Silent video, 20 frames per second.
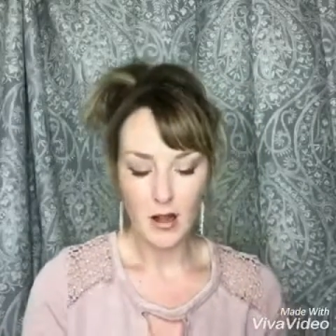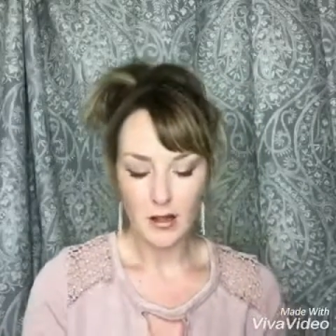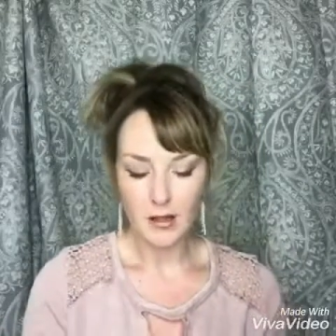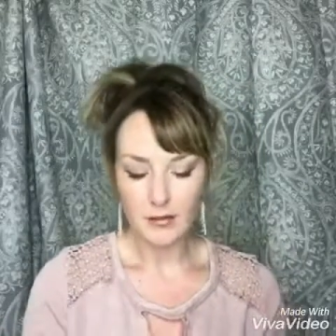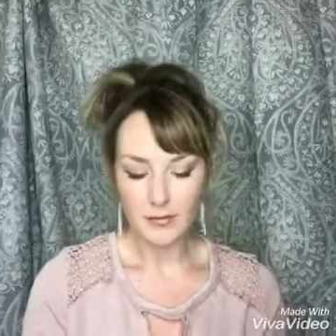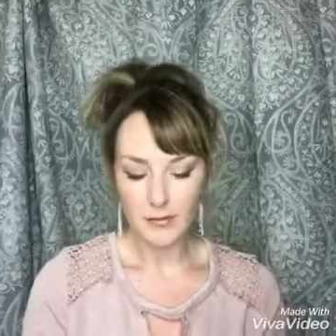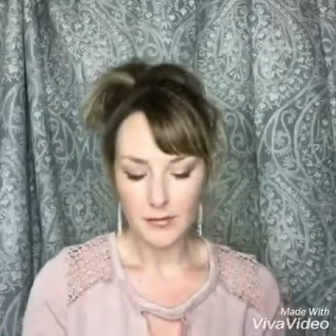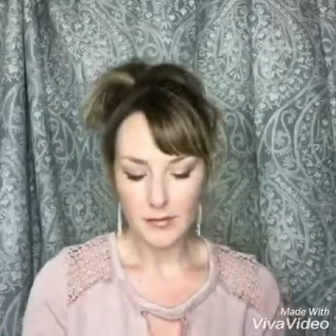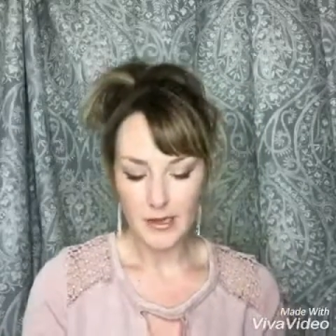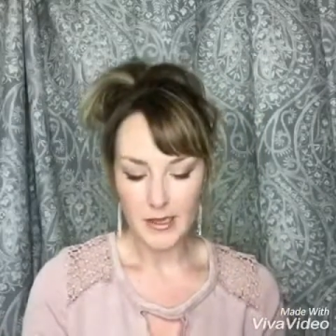
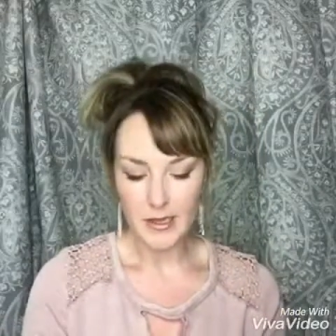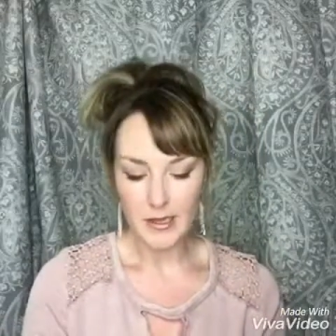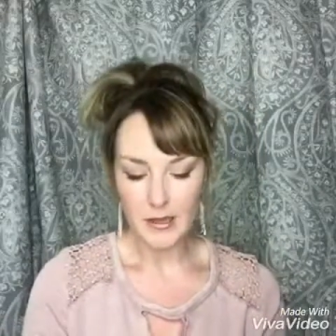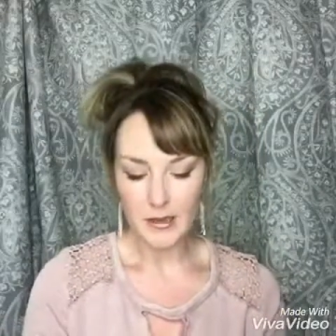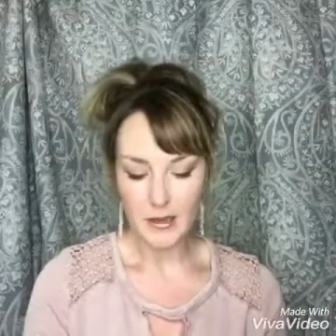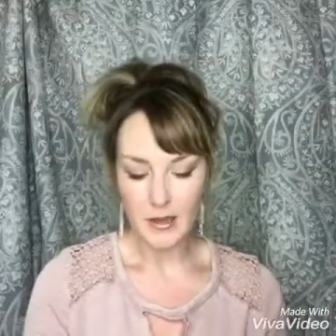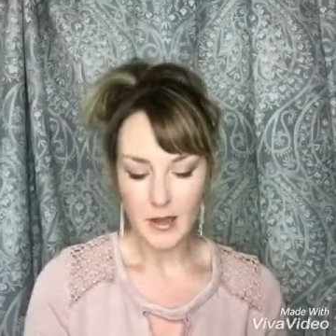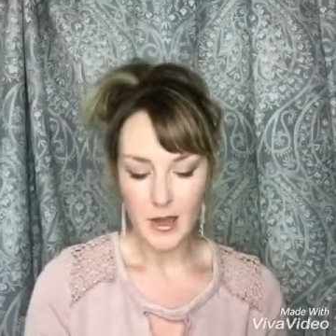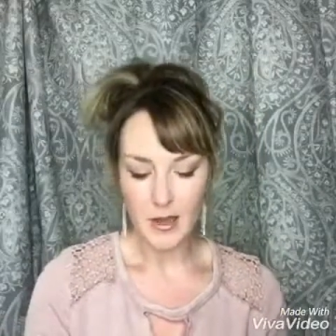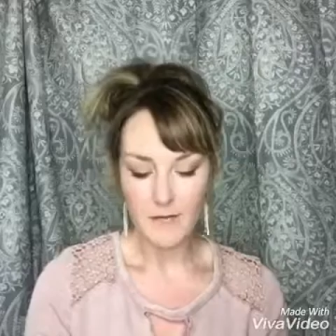olive
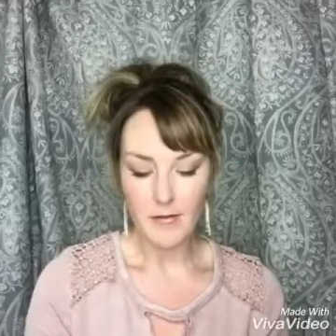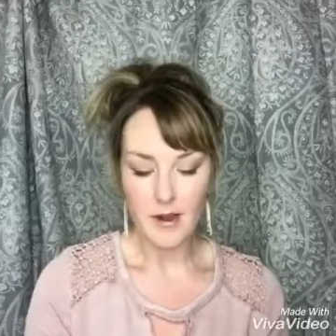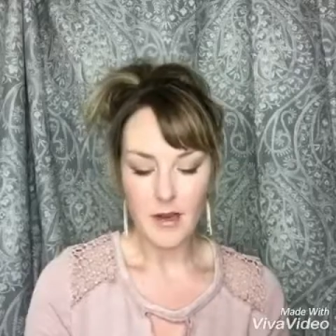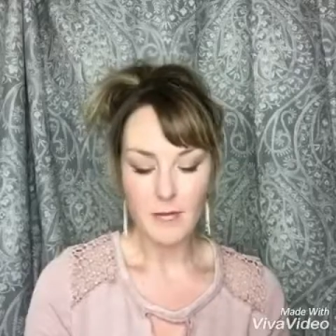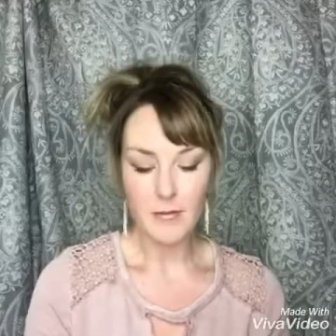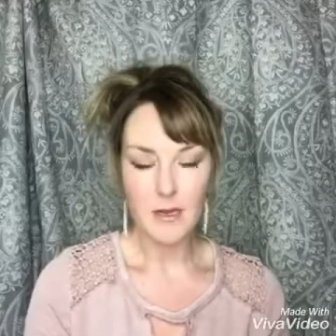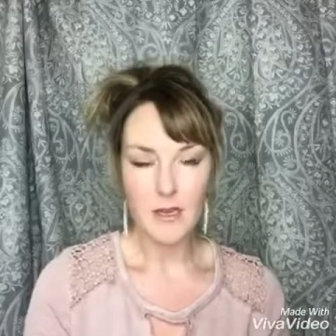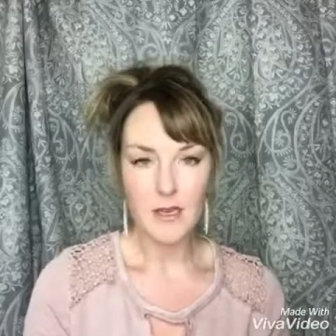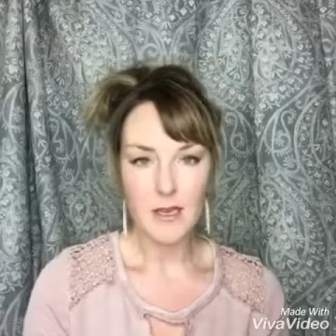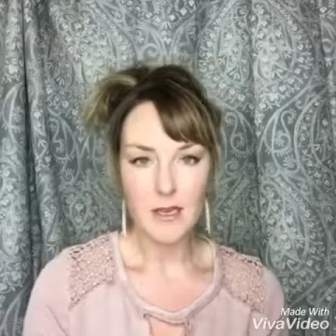oil,
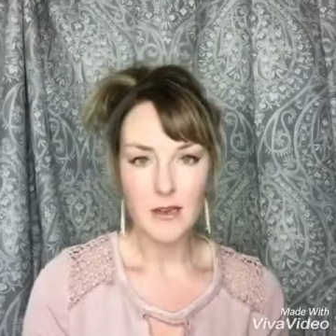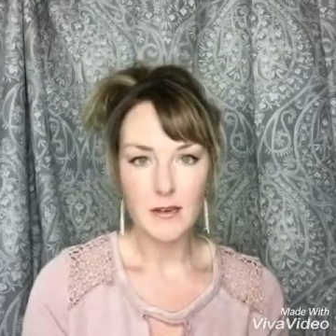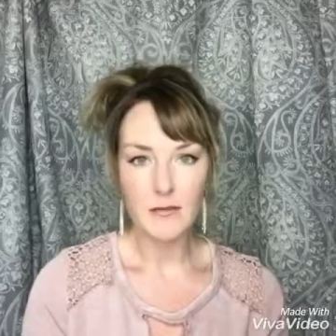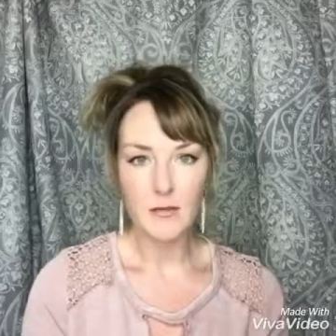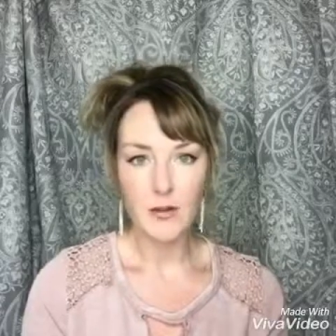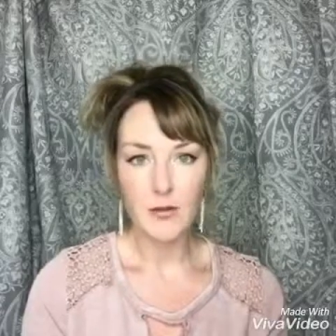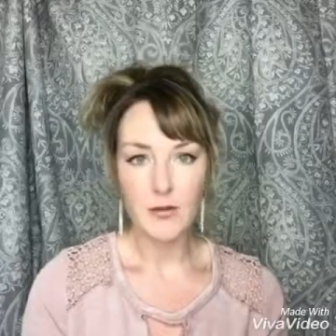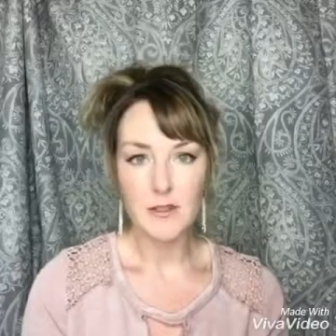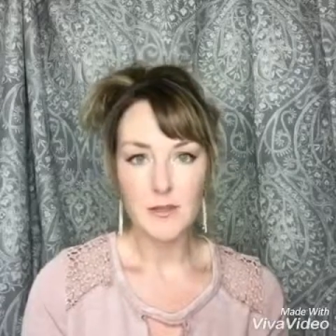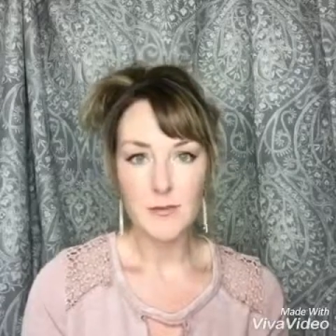vitamin E,
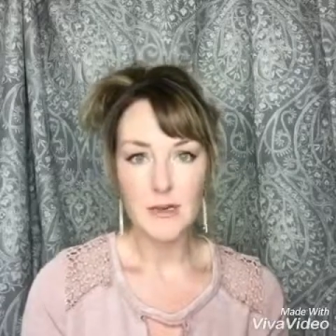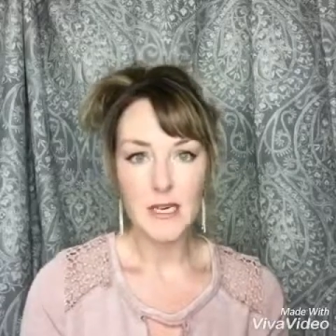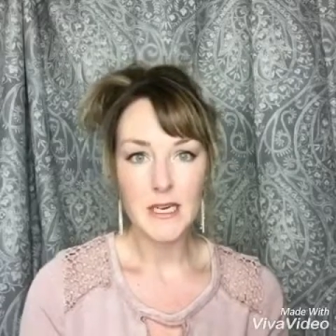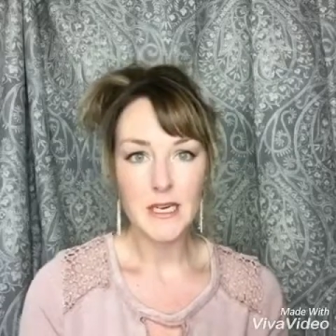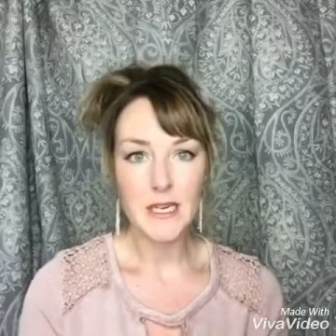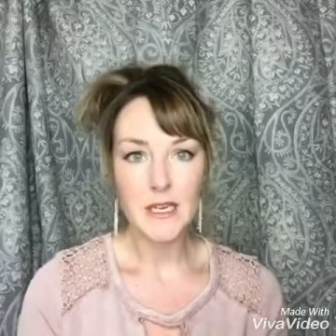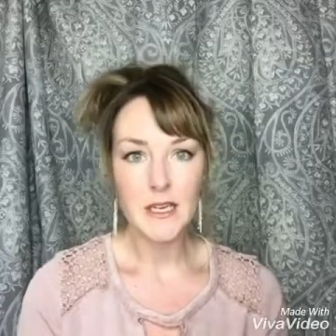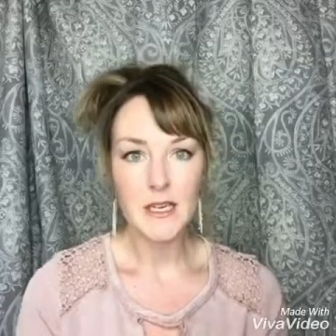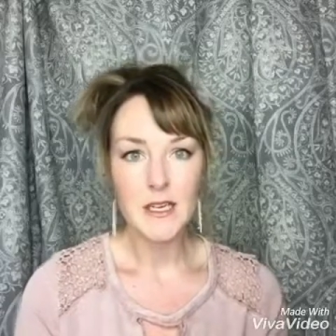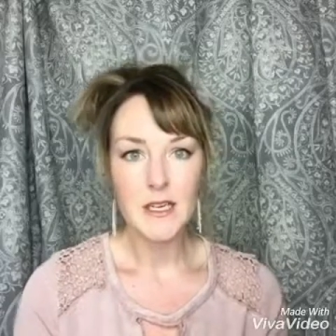and
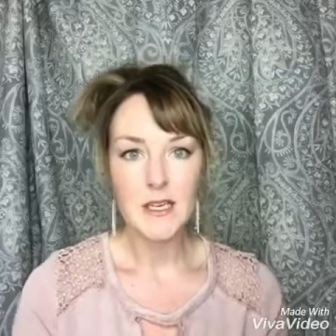rosemary.